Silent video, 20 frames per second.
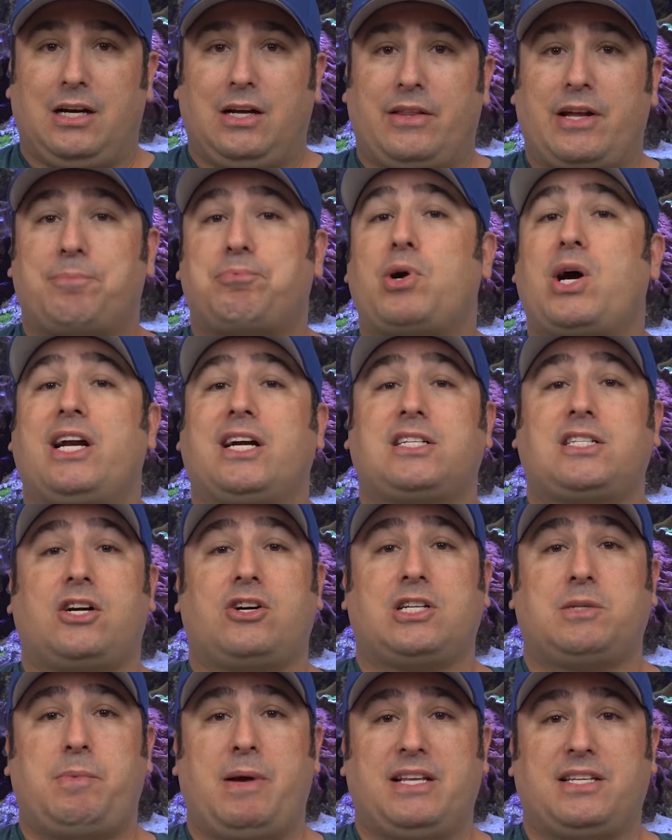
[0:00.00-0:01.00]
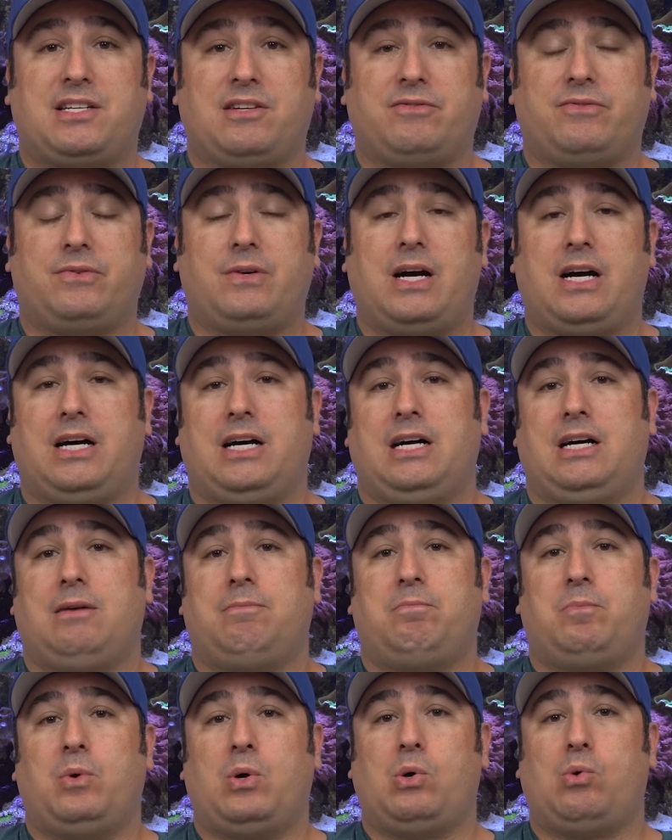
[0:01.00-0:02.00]
Their products are expensive.
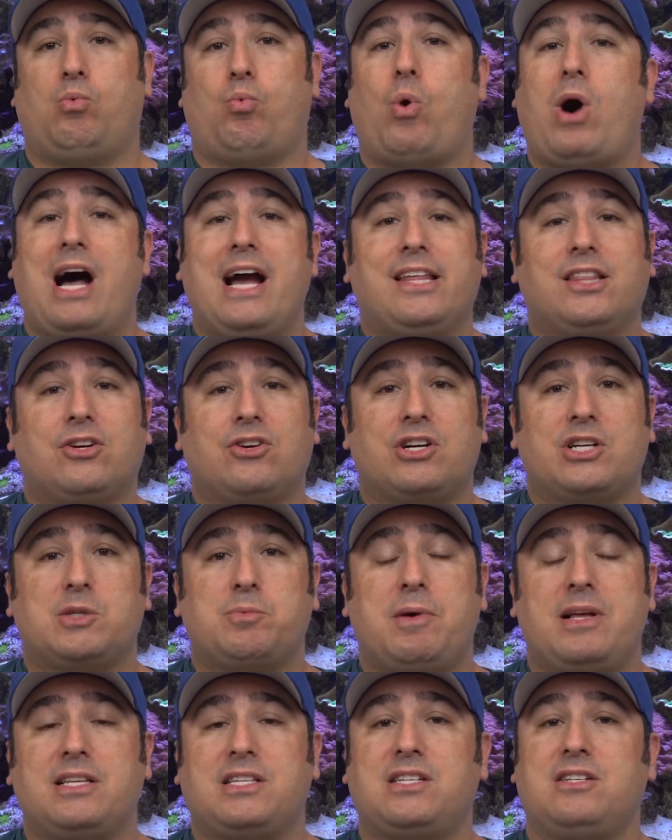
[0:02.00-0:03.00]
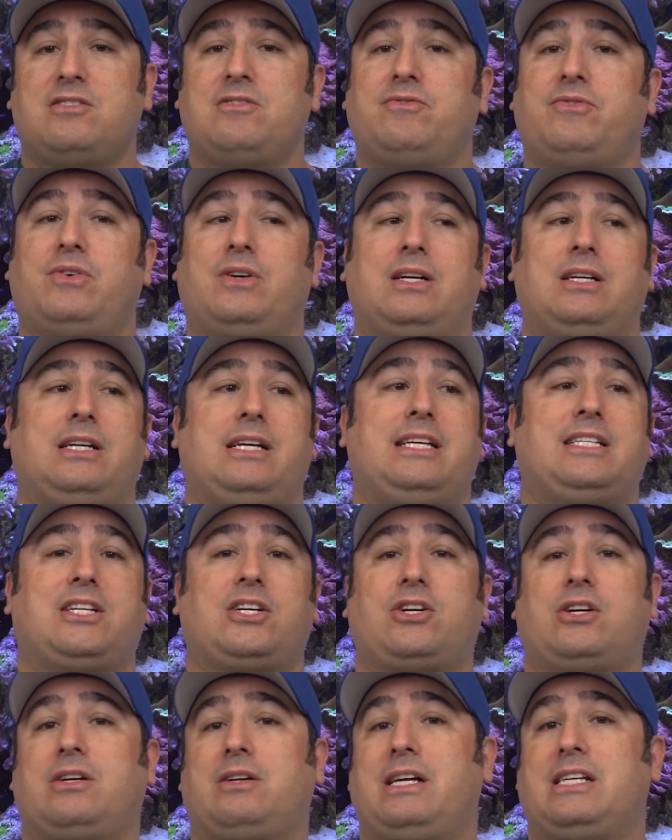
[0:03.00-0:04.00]
Why they're expensive? Is
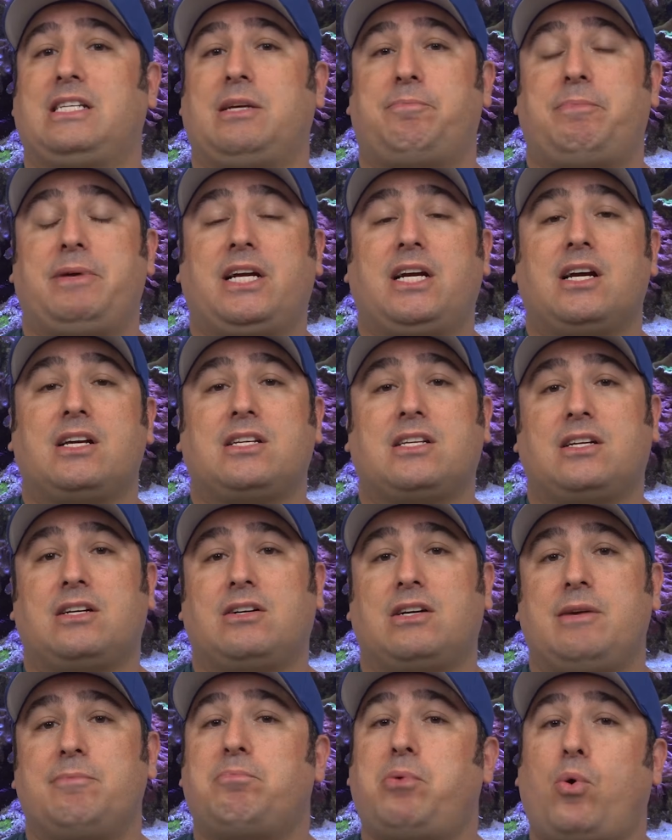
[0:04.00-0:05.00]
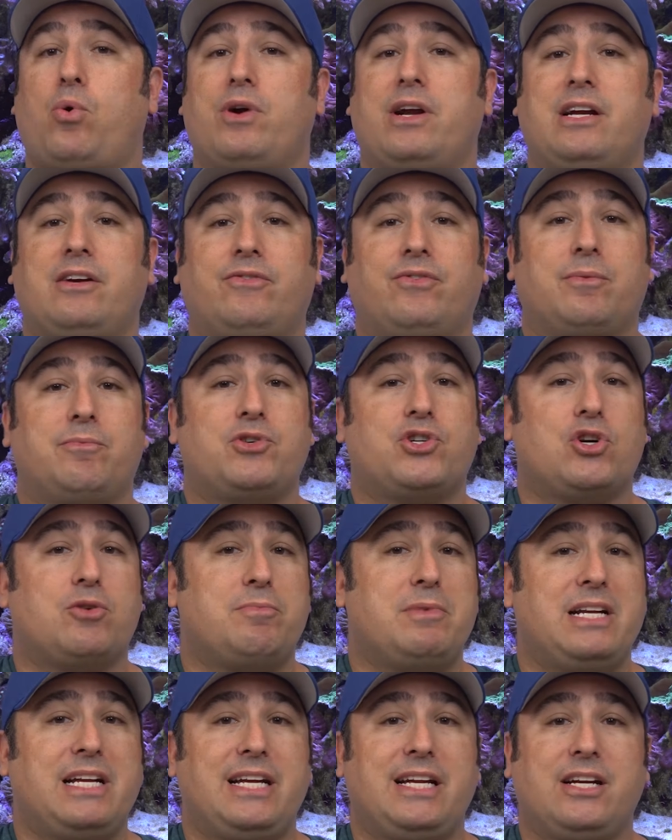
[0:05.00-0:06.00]
it because they're importing from
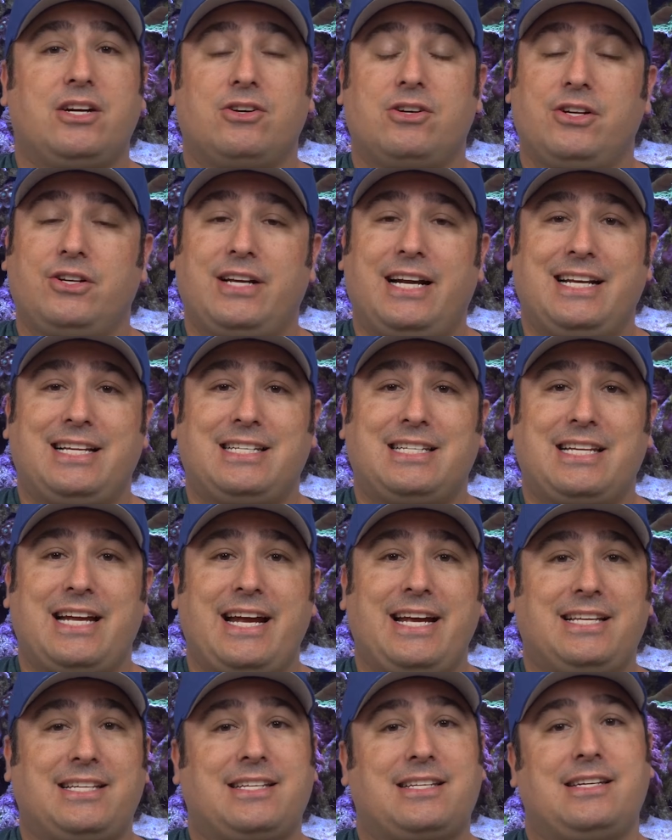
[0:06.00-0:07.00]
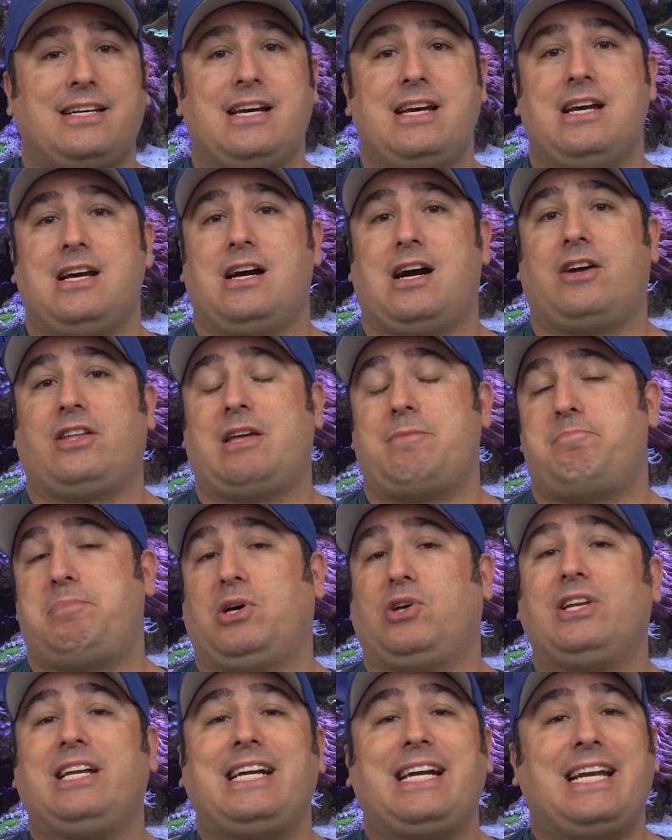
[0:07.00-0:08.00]
Germany here to the United States? Are they
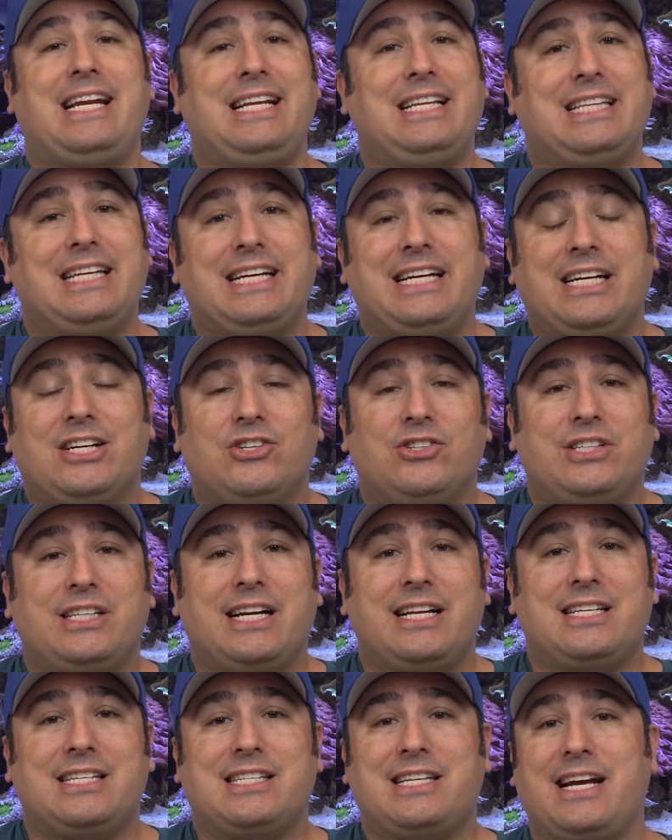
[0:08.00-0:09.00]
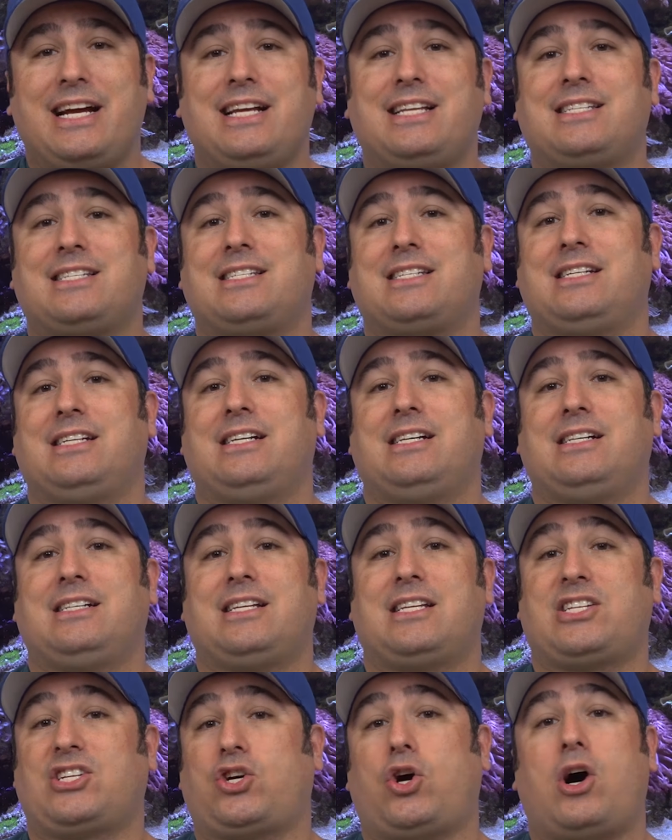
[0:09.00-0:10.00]
building anything here in the United States?
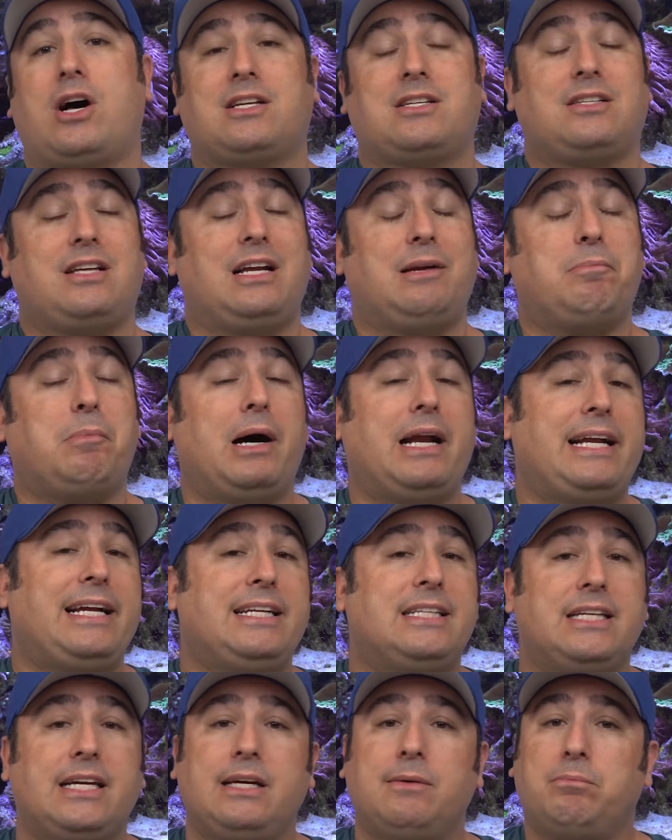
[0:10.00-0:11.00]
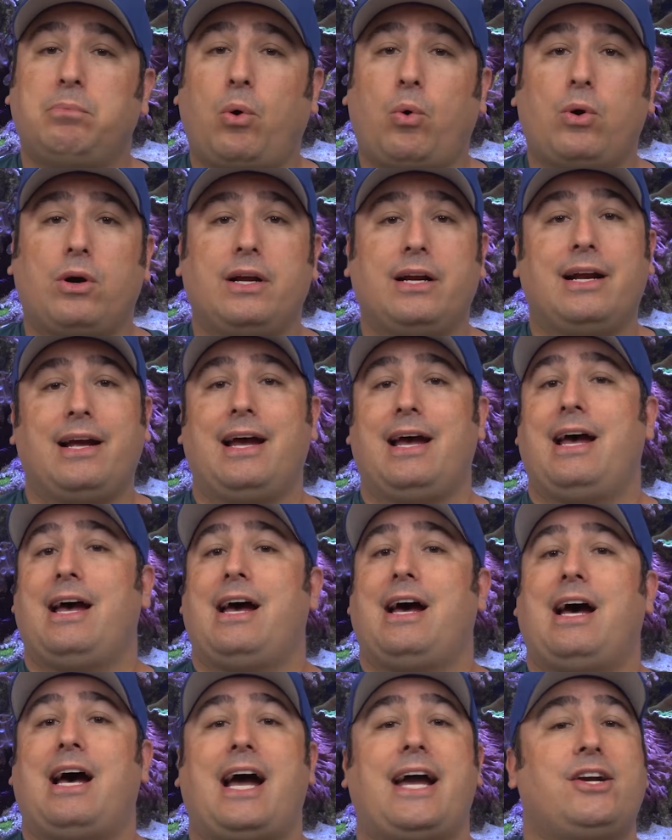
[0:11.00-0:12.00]
Does it cost a lot of money to import it?
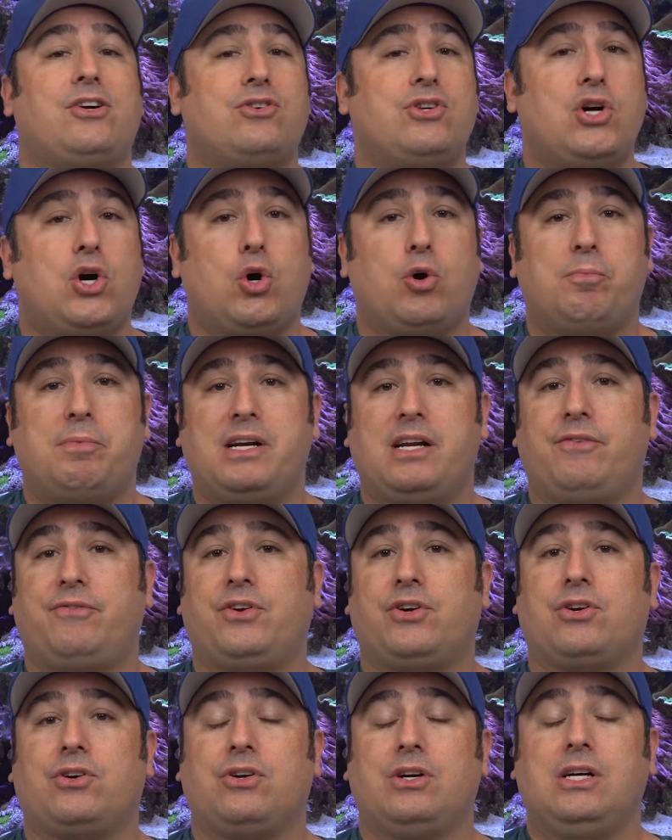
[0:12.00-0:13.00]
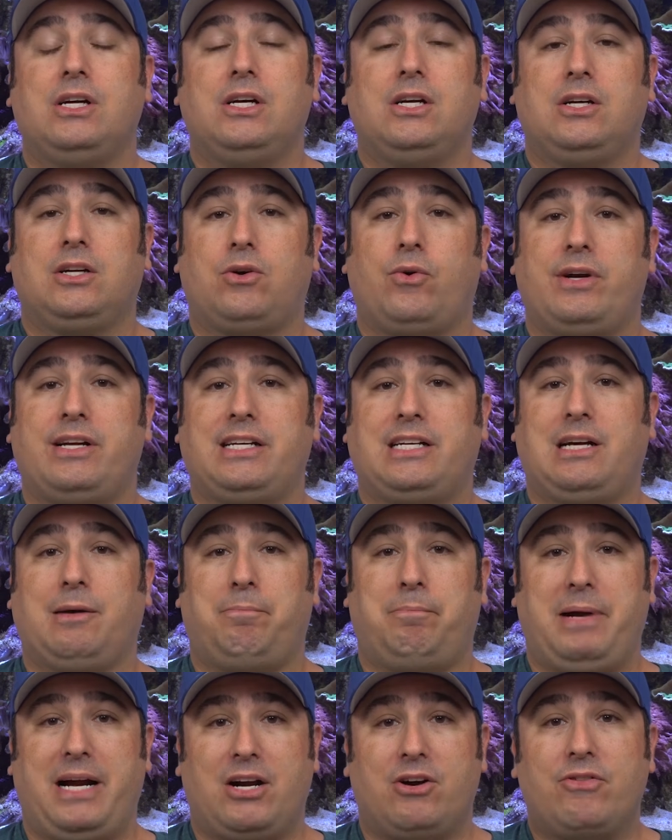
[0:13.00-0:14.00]
I don't know, but if you're going to
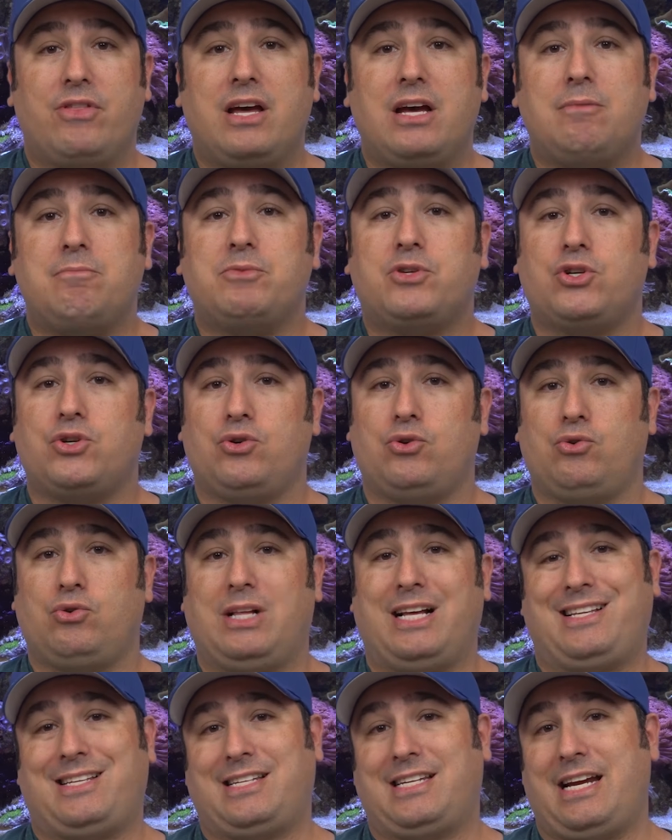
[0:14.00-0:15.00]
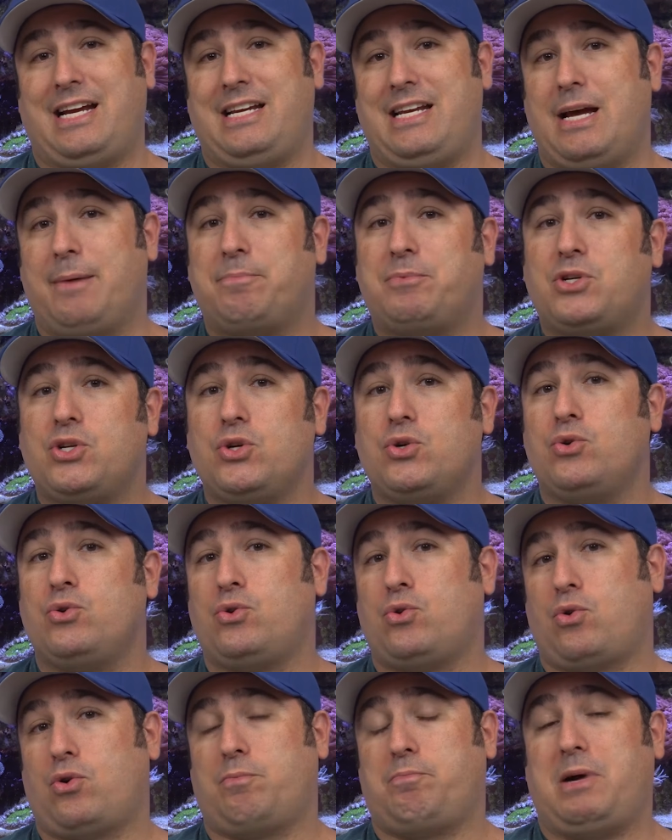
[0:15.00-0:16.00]
compare them to, let's say,
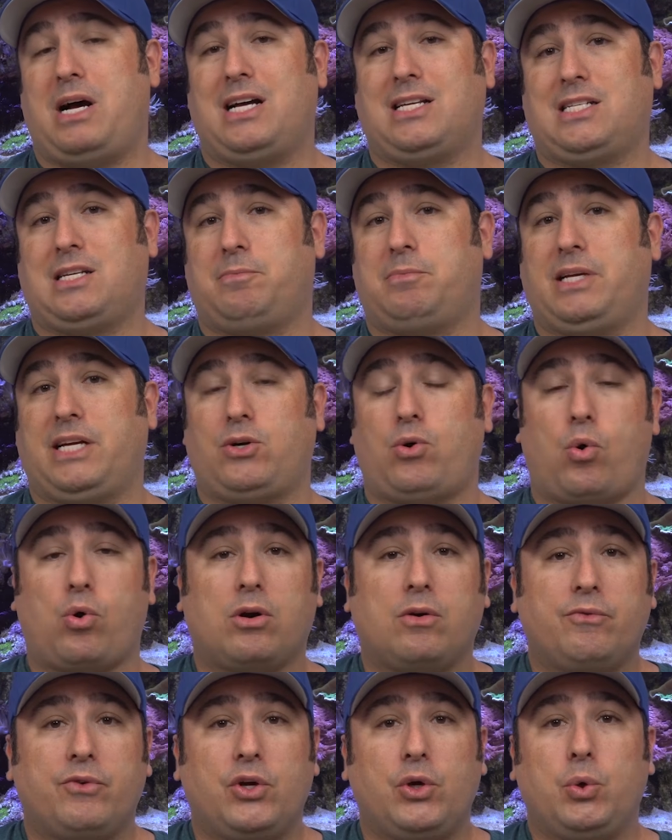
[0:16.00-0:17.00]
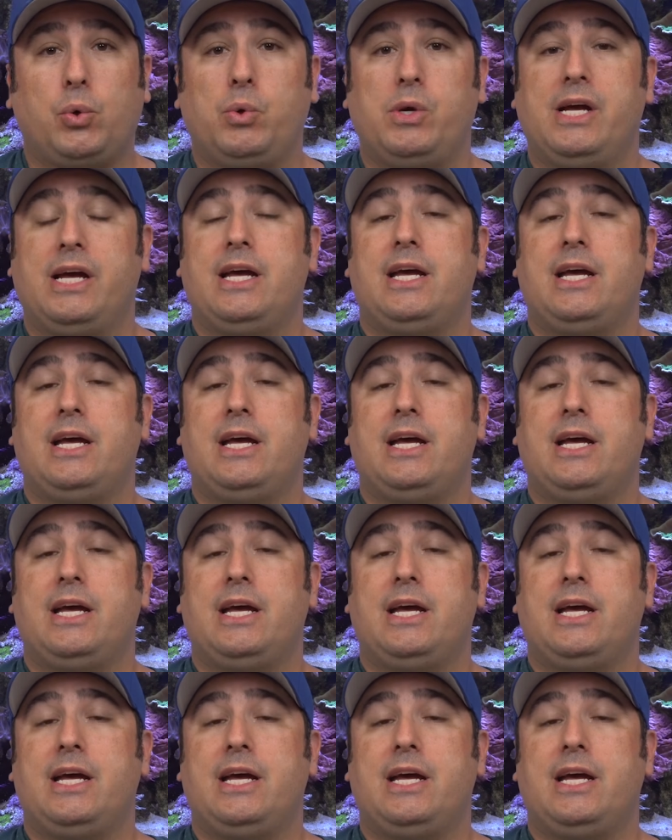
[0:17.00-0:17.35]
Neptune or possibly CoralView,